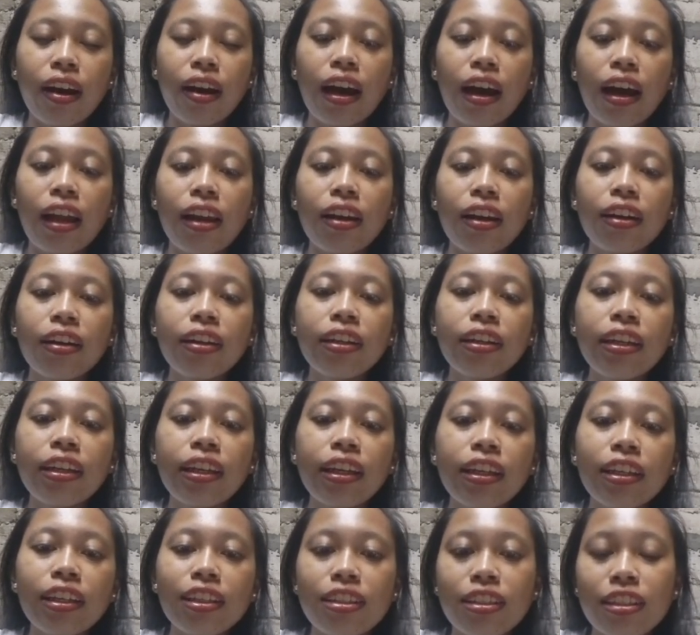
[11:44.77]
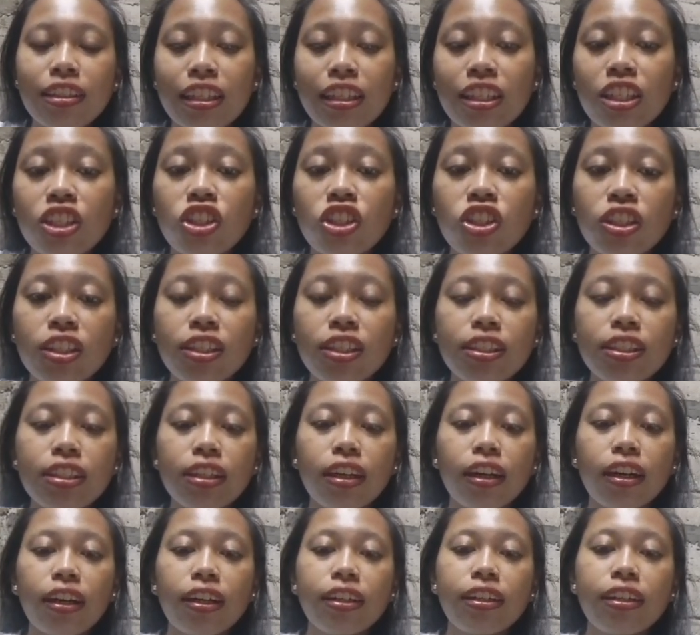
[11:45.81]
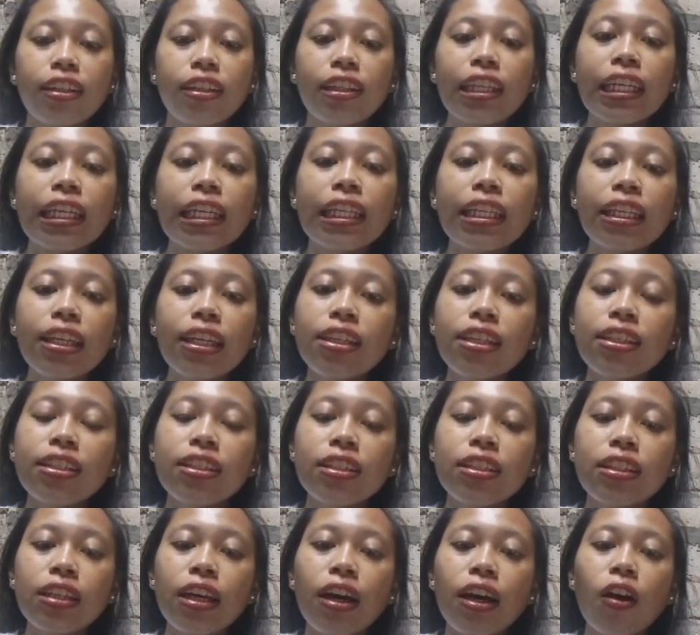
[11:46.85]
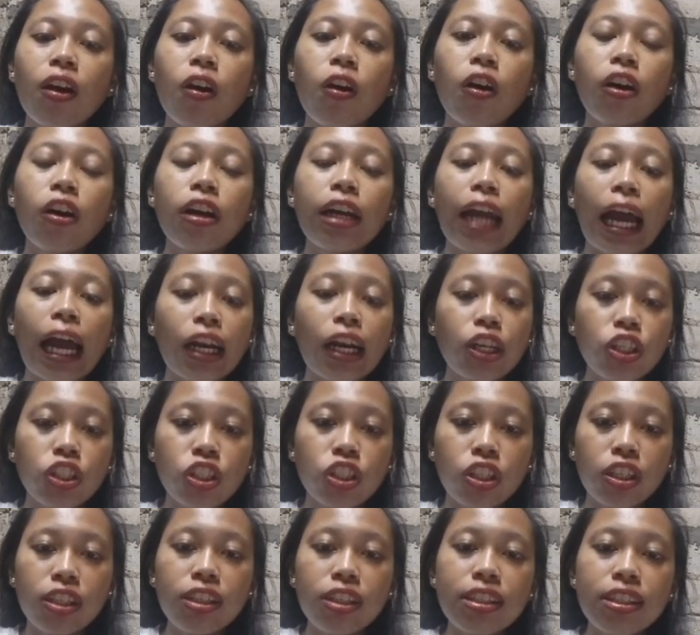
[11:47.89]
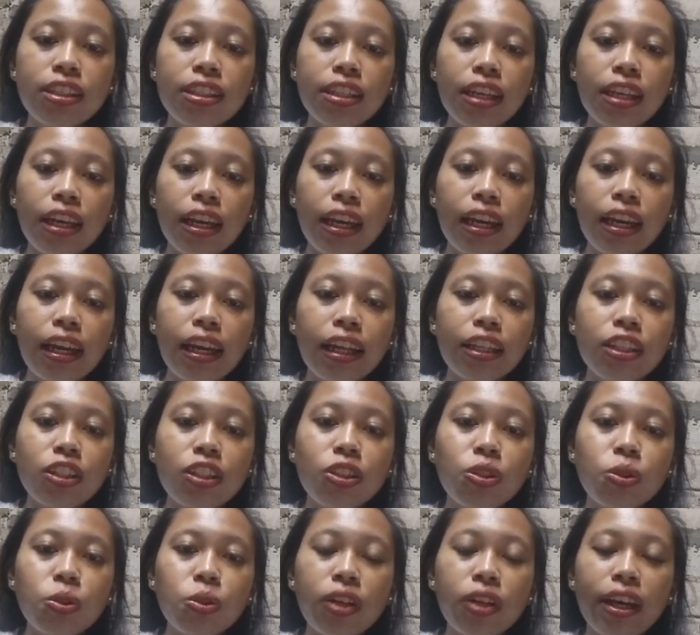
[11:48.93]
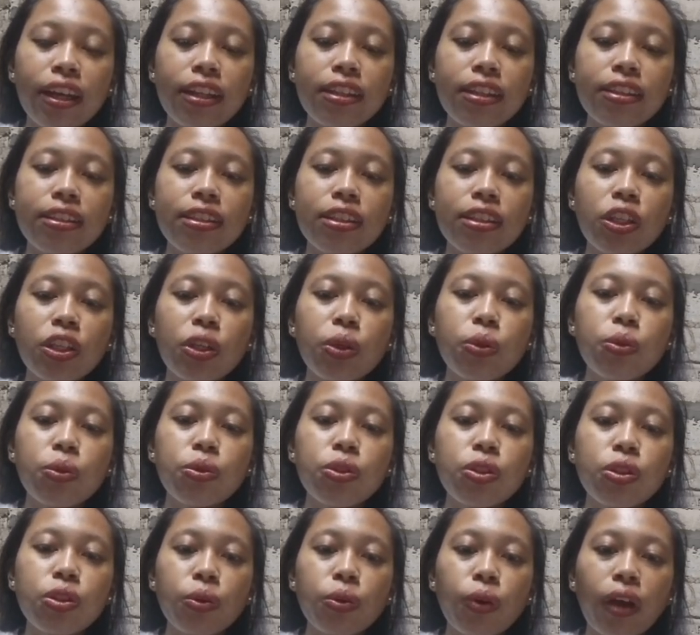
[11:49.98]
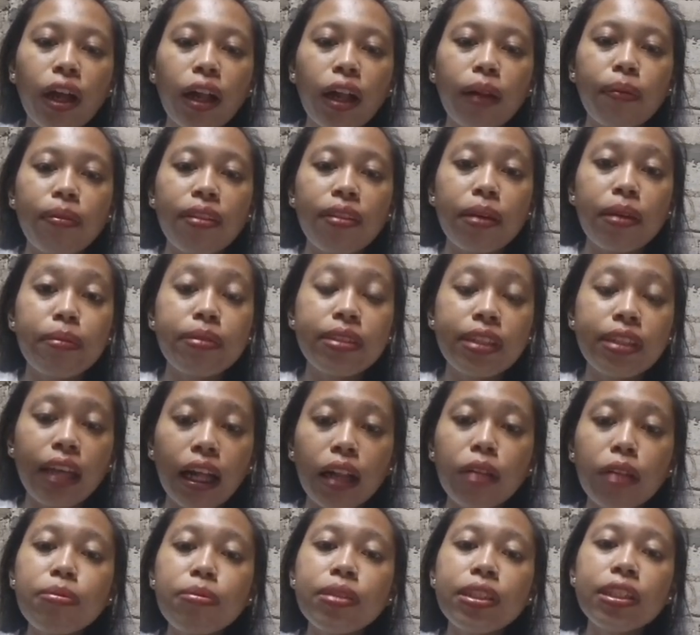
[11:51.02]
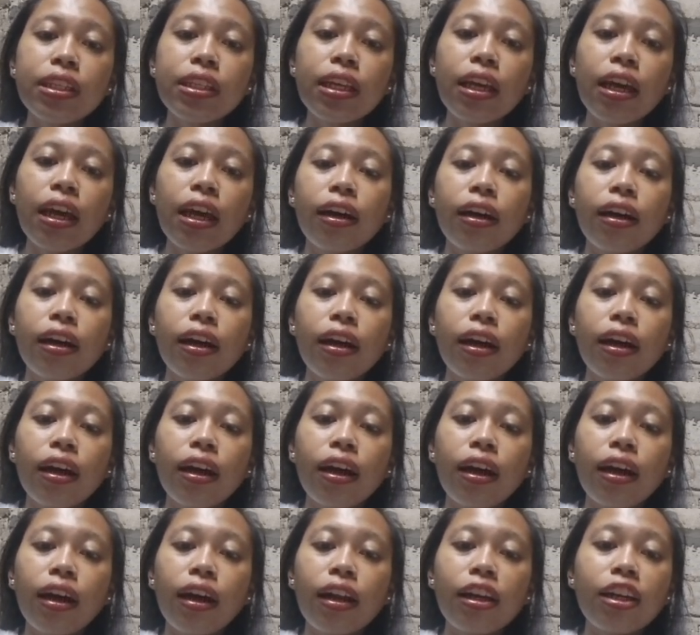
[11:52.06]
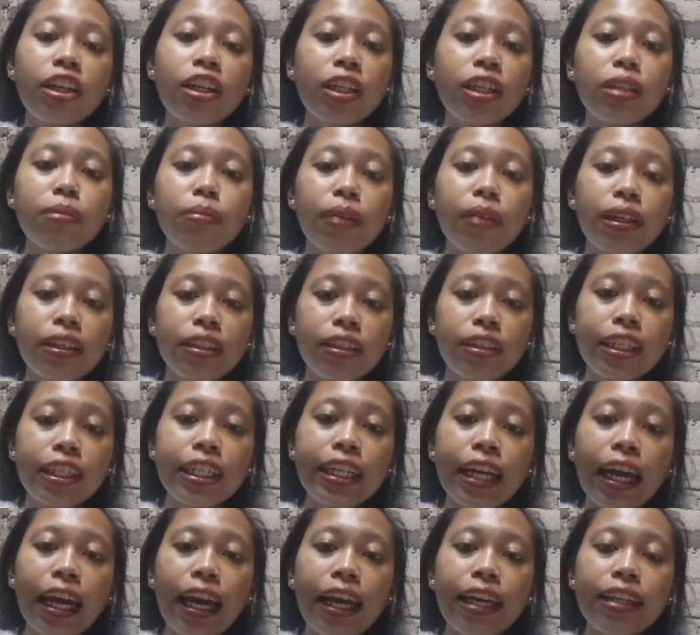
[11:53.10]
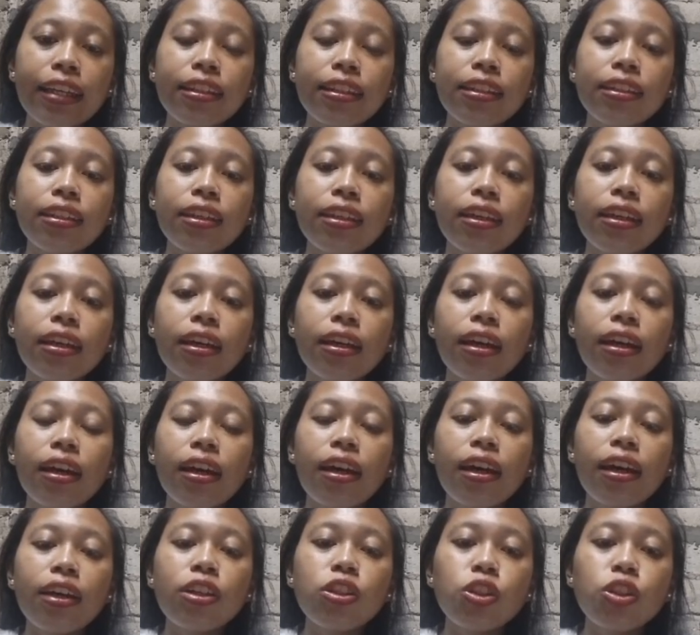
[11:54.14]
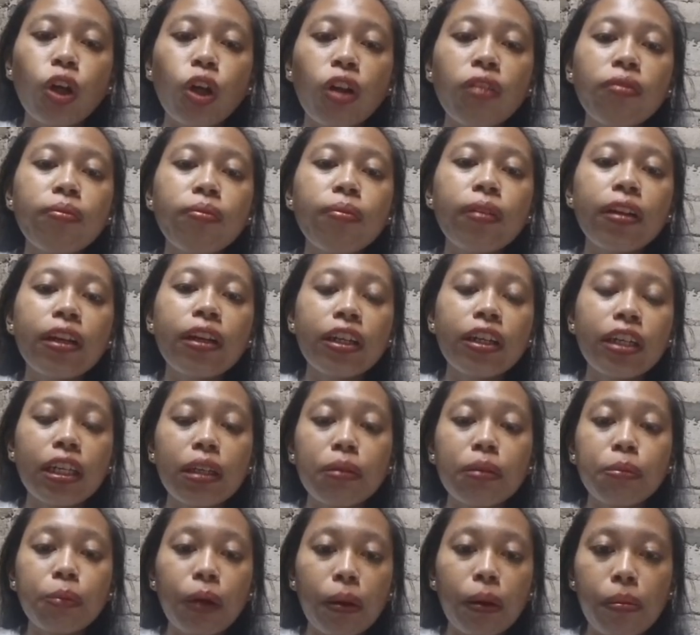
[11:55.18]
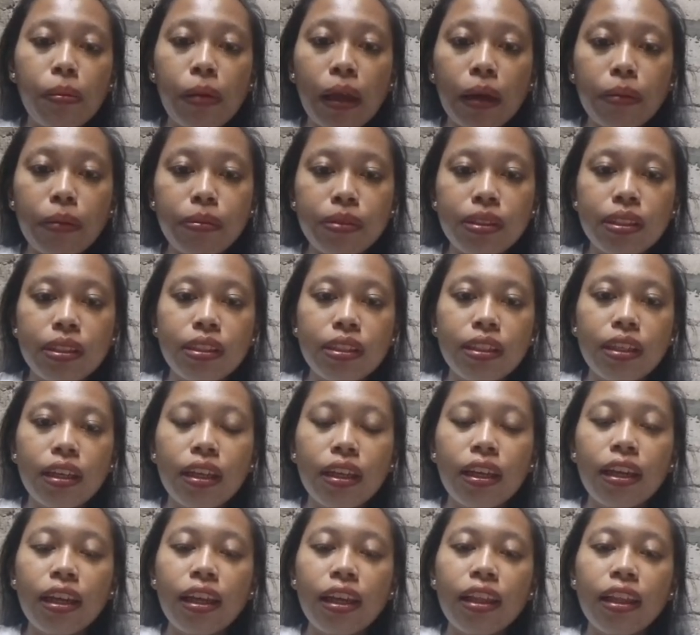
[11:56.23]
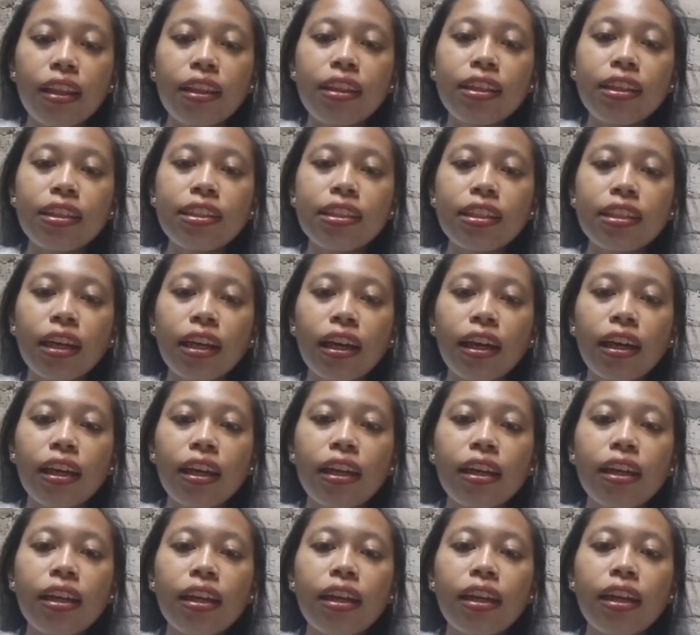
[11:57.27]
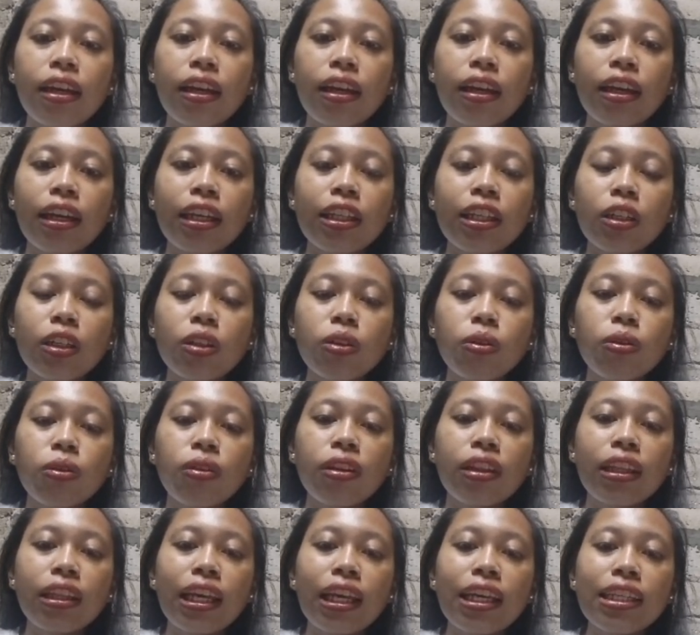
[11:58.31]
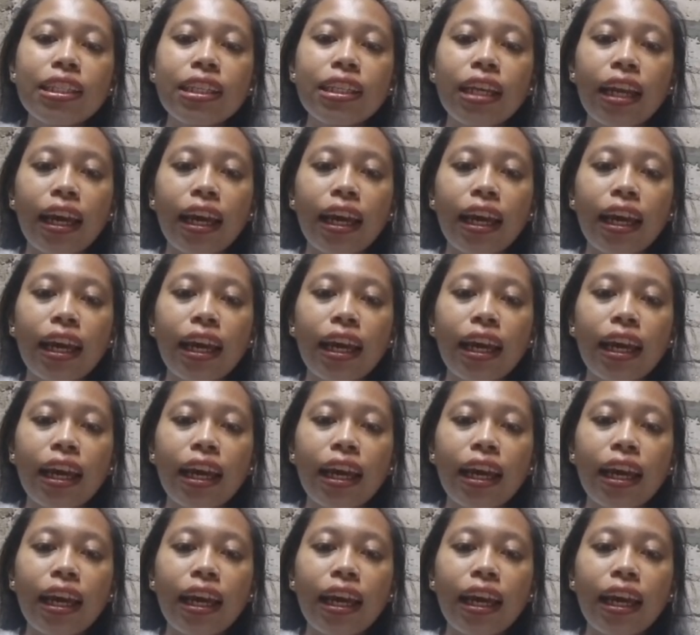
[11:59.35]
Learning strategies are the techniques or actions that students use to help themselves learn better and solve learning problems. This can include things